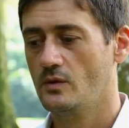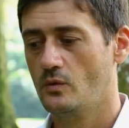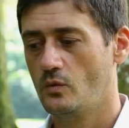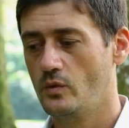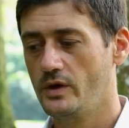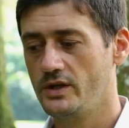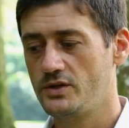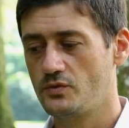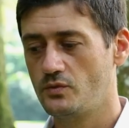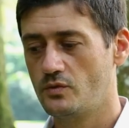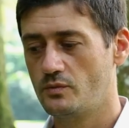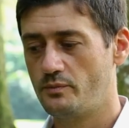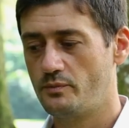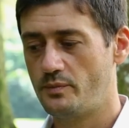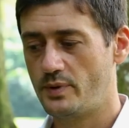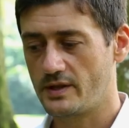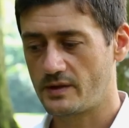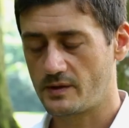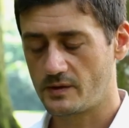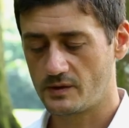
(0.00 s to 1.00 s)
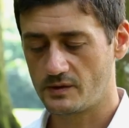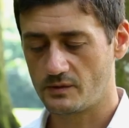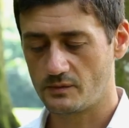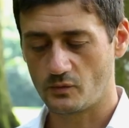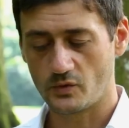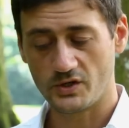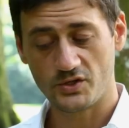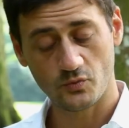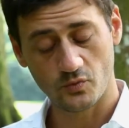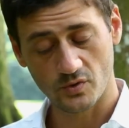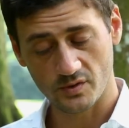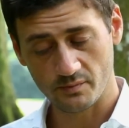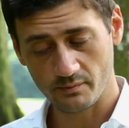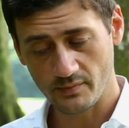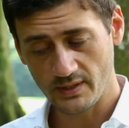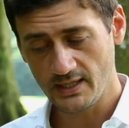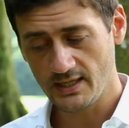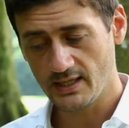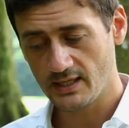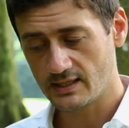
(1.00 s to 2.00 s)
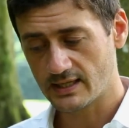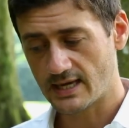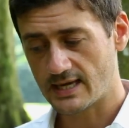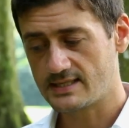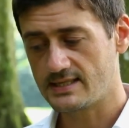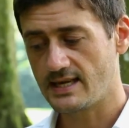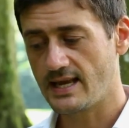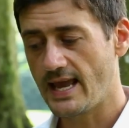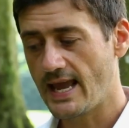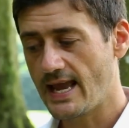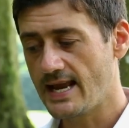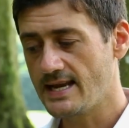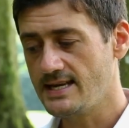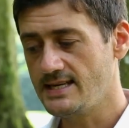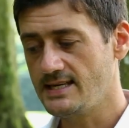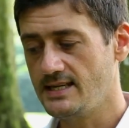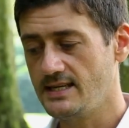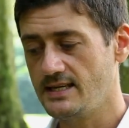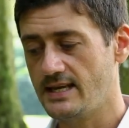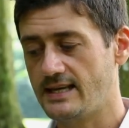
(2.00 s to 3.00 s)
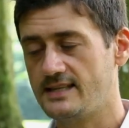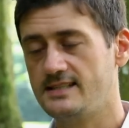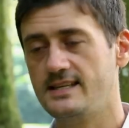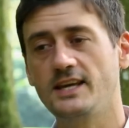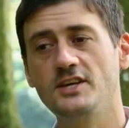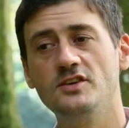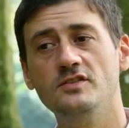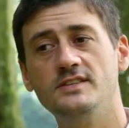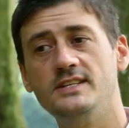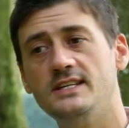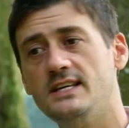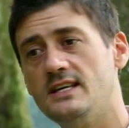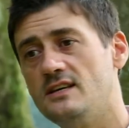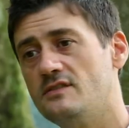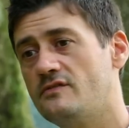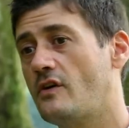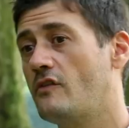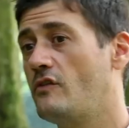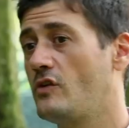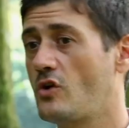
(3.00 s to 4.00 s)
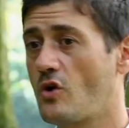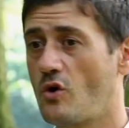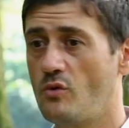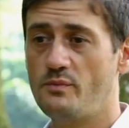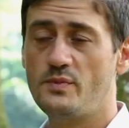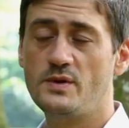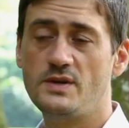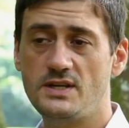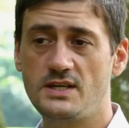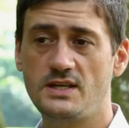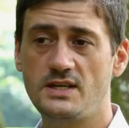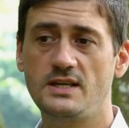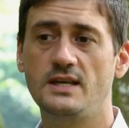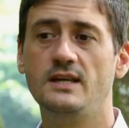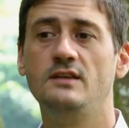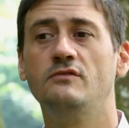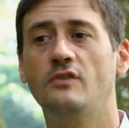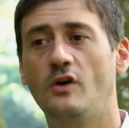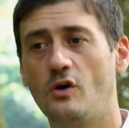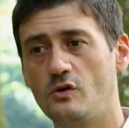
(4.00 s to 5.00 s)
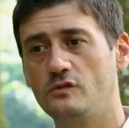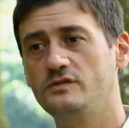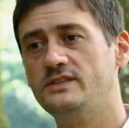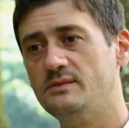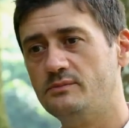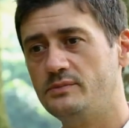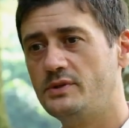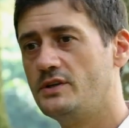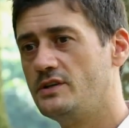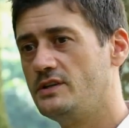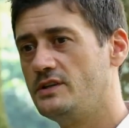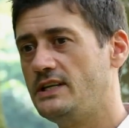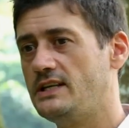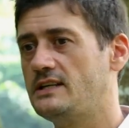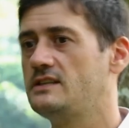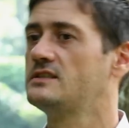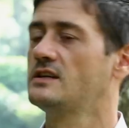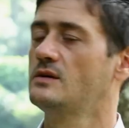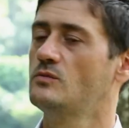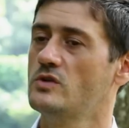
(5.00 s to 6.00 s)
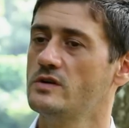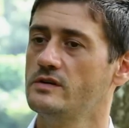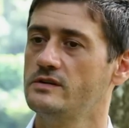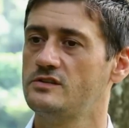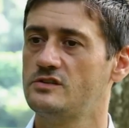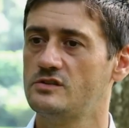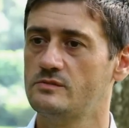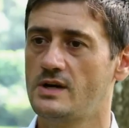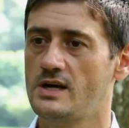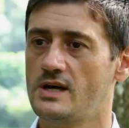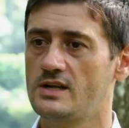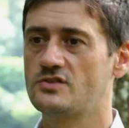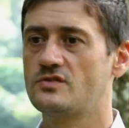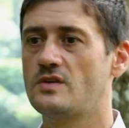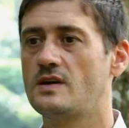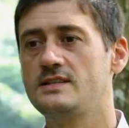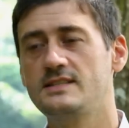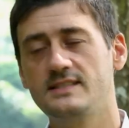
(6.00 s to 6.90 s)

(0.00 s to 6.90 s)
which but which would mean that any executive of a company involved in burning somewhere in Sumatra,